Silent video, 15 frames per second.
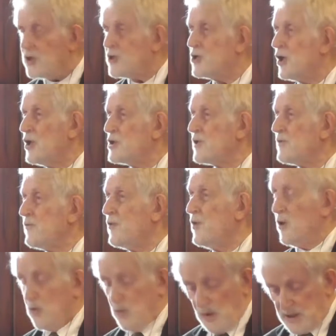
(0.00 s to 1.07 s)
so Joseph
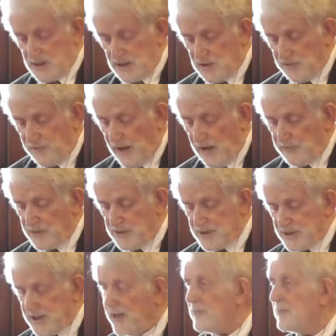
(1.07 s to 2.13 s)
was his favourite
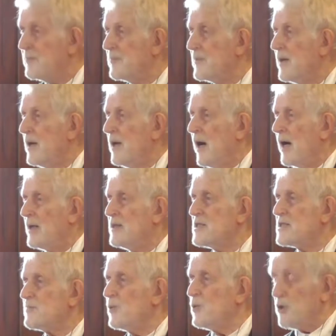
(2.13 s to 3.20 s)
son, and he
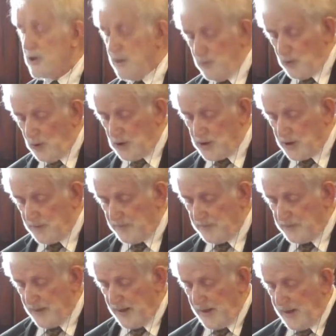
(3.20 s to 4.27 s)
spoiled him rotten.
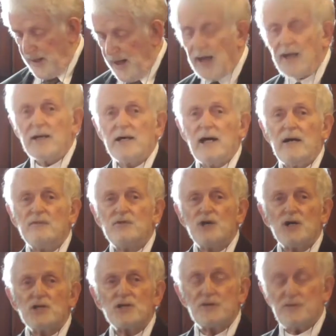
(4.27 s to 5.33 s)
And he gave
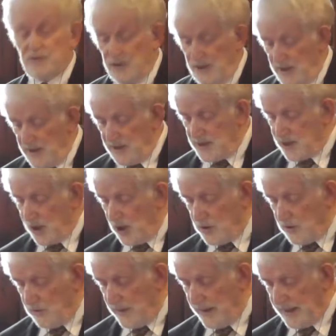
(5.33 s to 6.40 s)
Joseph his coat
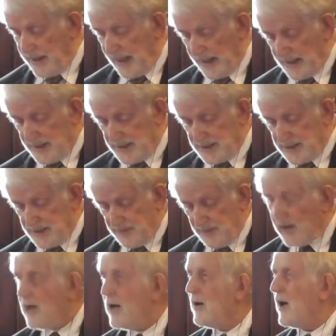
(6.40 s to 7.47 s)
of many colours
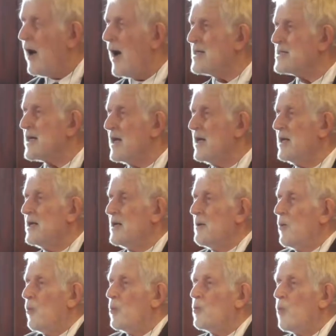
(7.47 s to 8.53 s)
as a
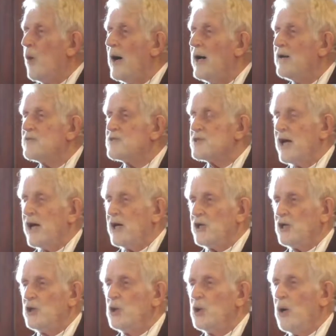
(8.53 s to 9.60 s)
way of
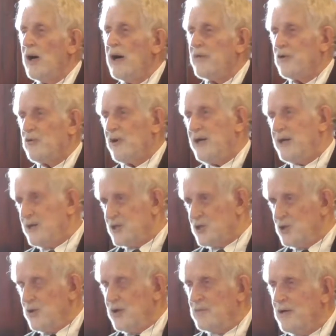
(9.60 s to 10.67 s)
saying, "You are the
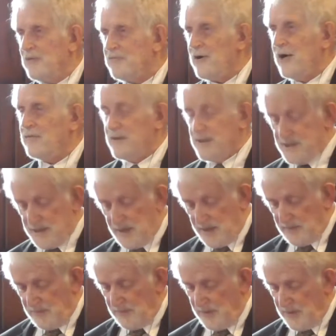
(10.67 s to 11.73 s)
greatest, you are my favourite
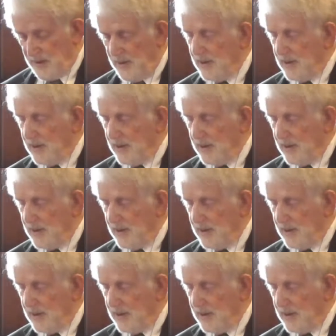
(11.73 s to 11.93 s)
son."